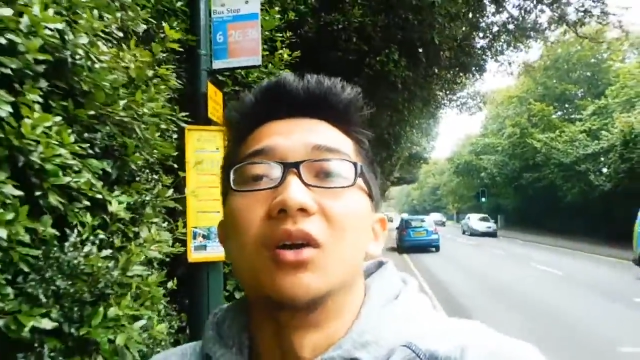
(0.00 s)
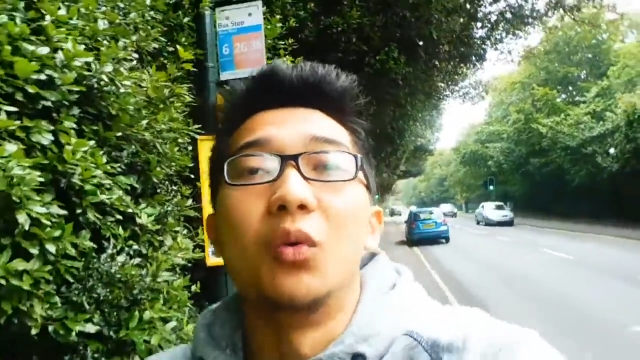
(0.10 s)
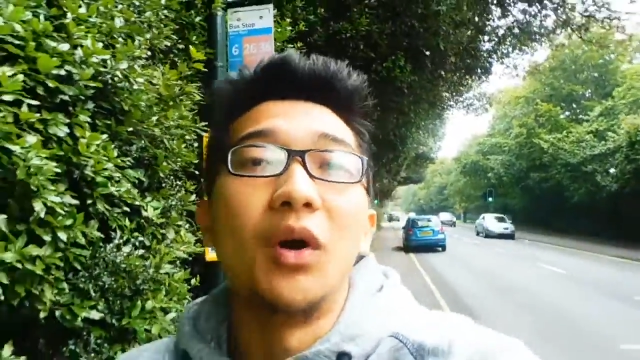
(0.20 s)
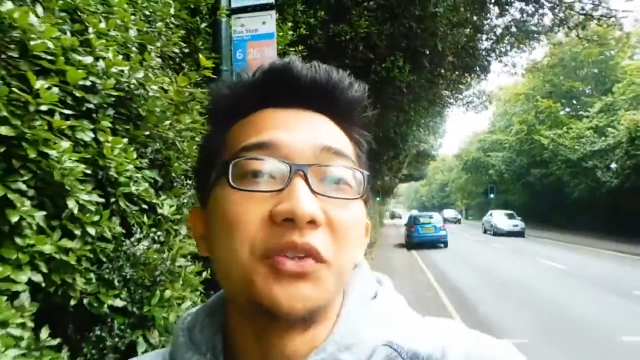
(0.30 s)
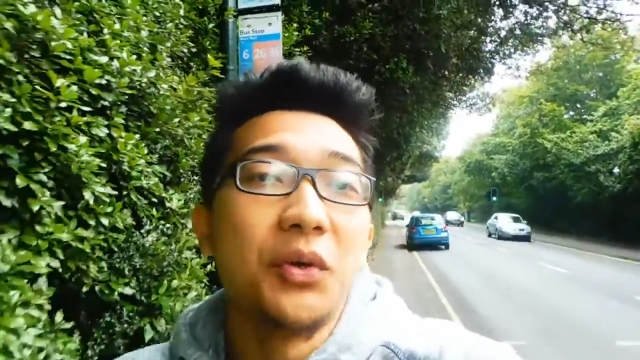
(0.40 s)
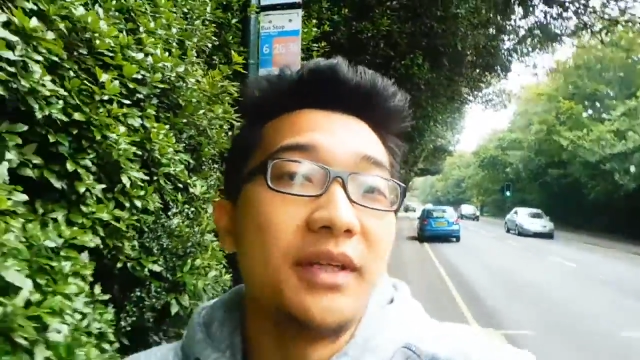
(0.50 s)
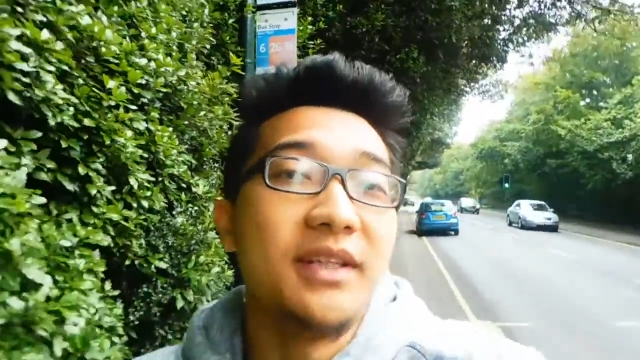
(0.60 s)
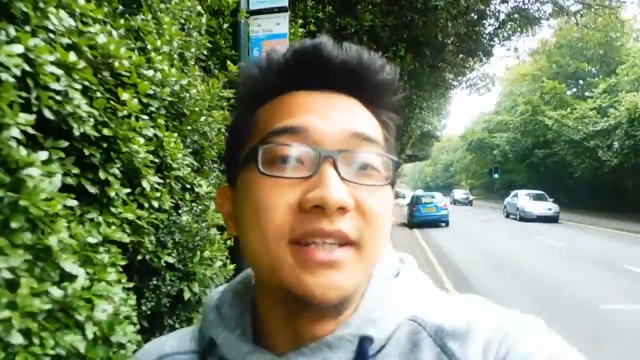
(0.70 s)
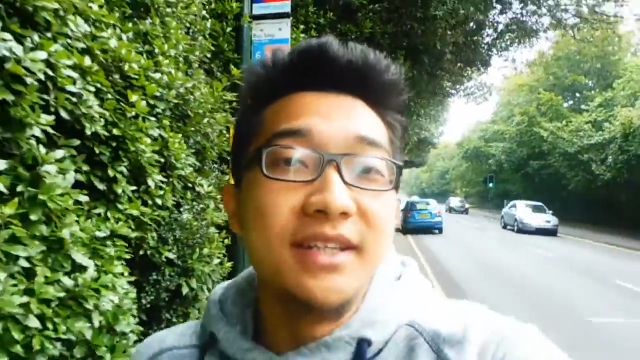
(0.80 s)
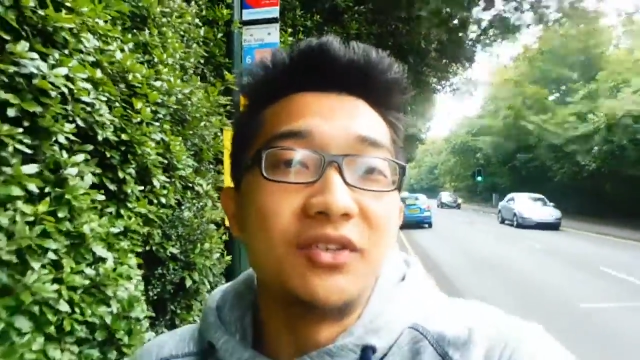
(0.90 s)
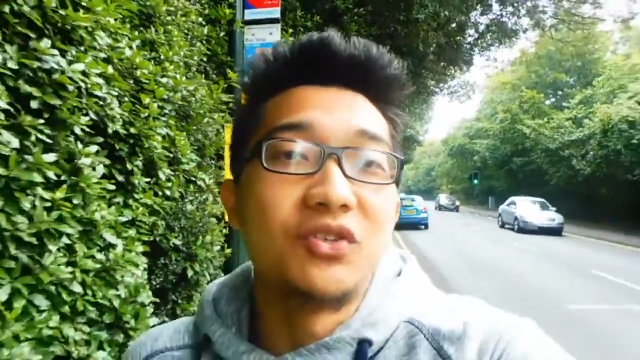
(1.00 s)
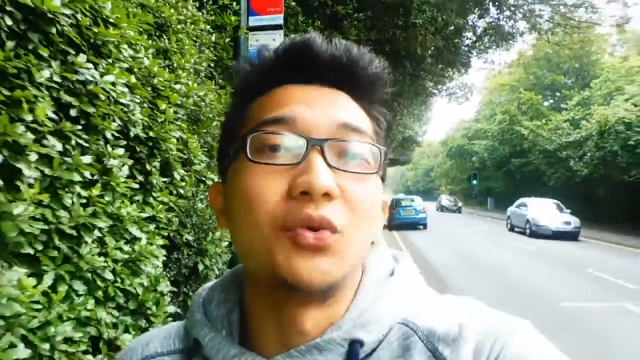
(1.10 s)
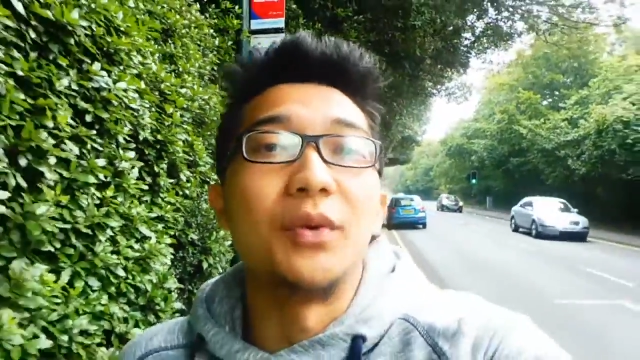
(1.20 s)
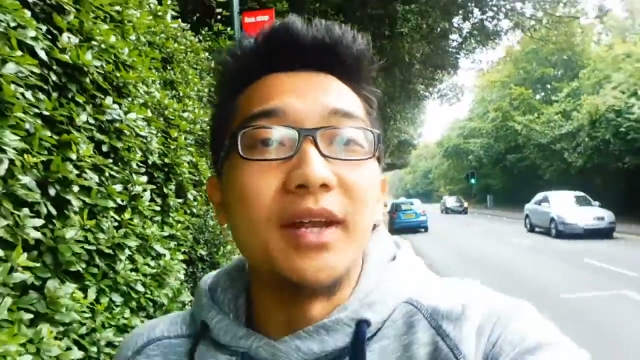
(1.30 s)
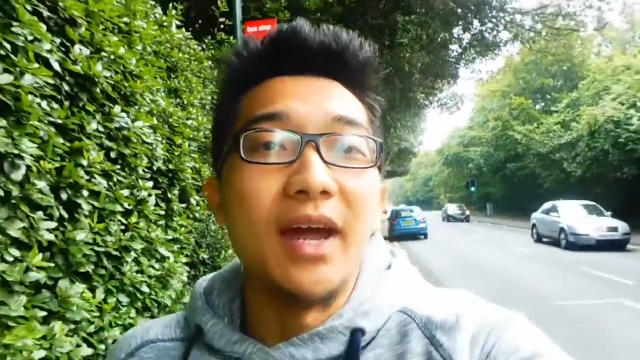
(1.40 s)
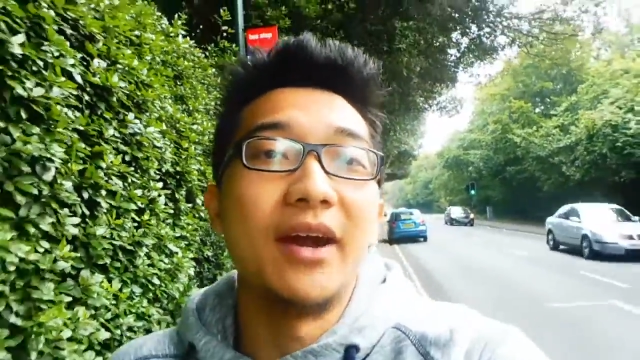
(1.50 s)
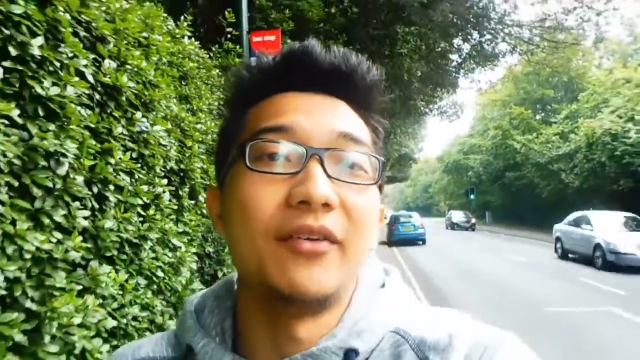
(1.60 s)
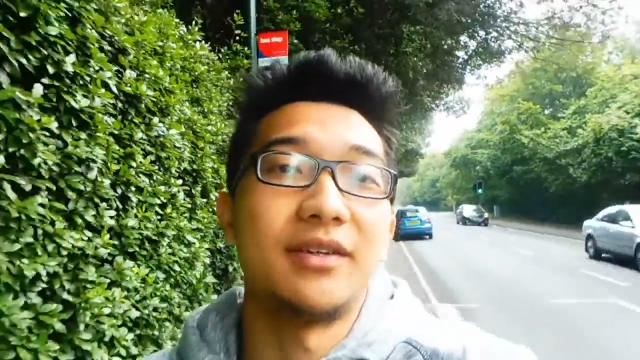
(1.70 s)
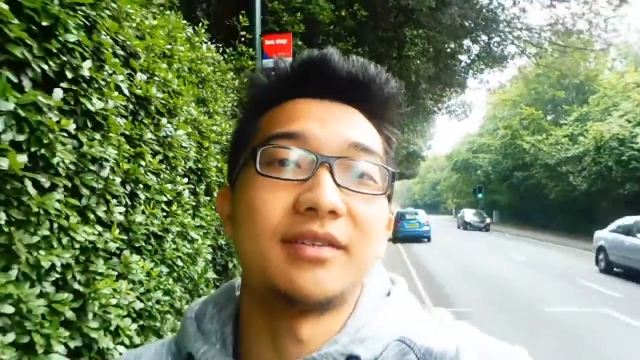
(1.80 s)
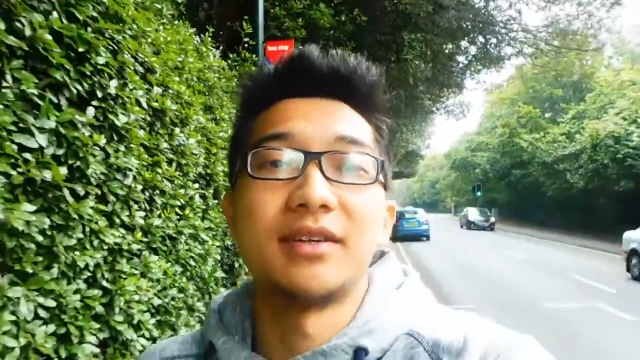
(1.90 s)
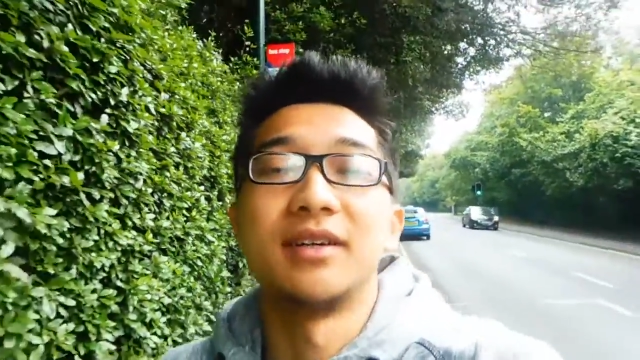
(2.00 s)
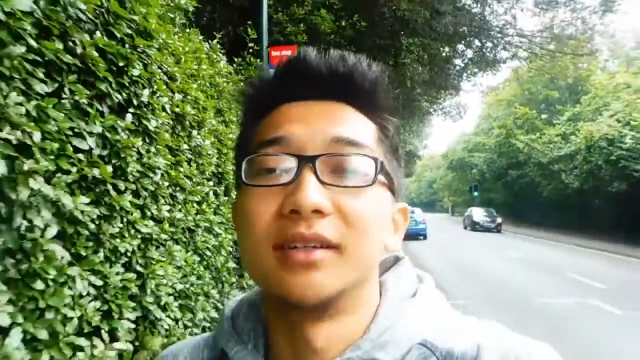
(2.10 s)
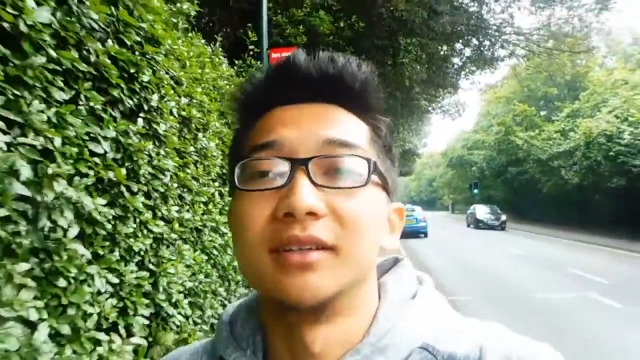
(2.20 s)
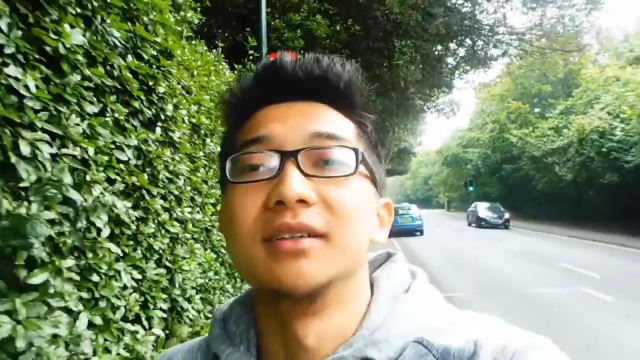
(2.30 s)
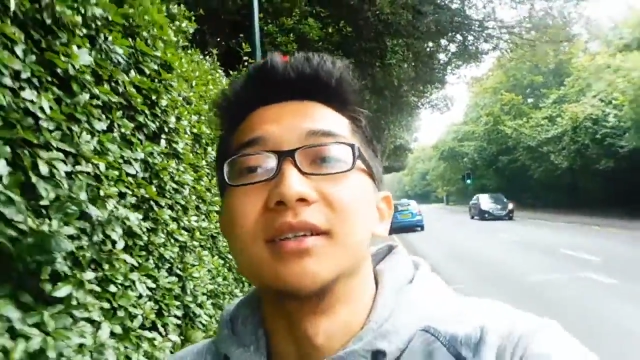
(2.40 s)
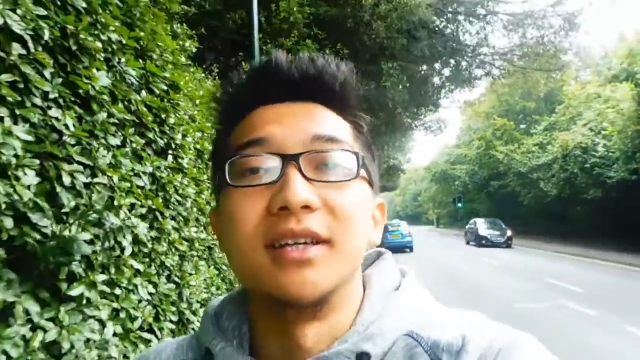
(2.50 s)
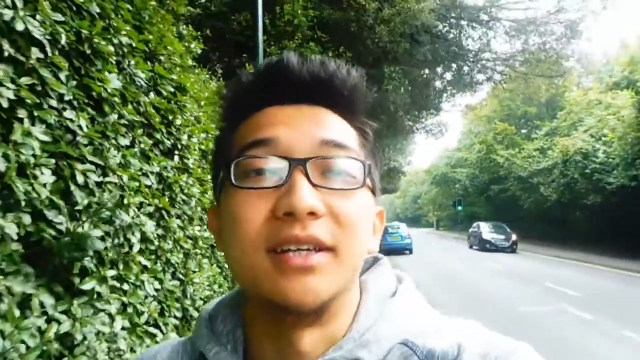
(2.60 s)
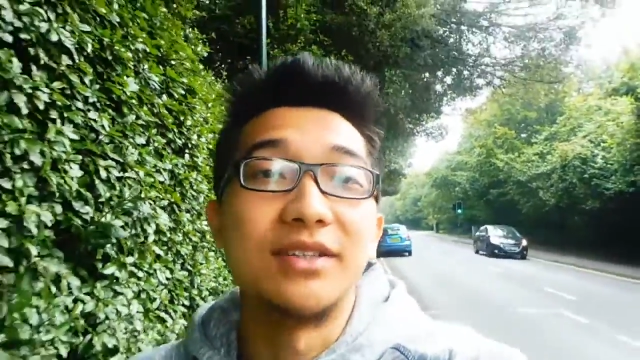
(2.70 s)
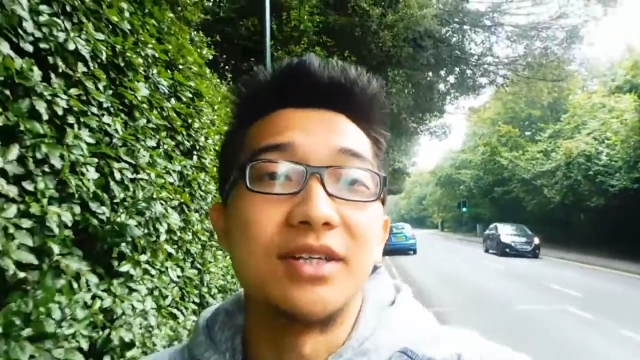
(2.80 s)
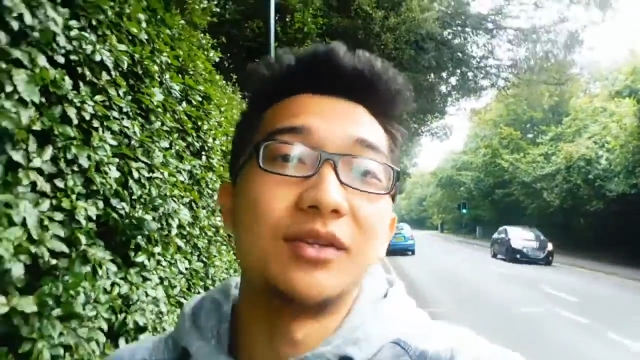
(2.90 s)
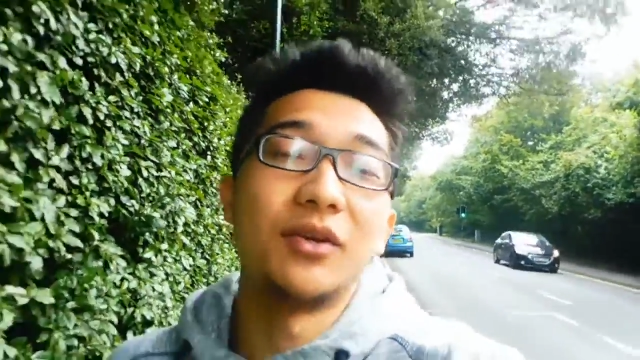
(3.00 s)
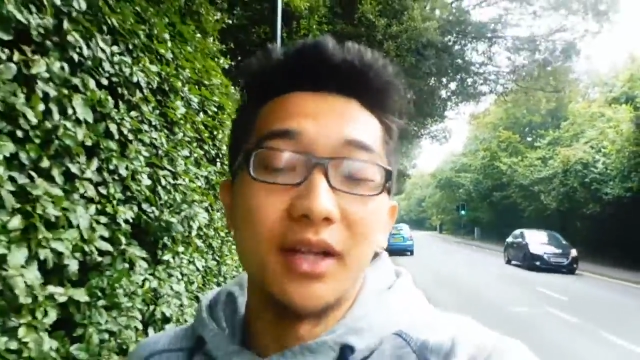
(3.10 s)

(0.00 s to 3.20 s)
What do I need to inherit eternal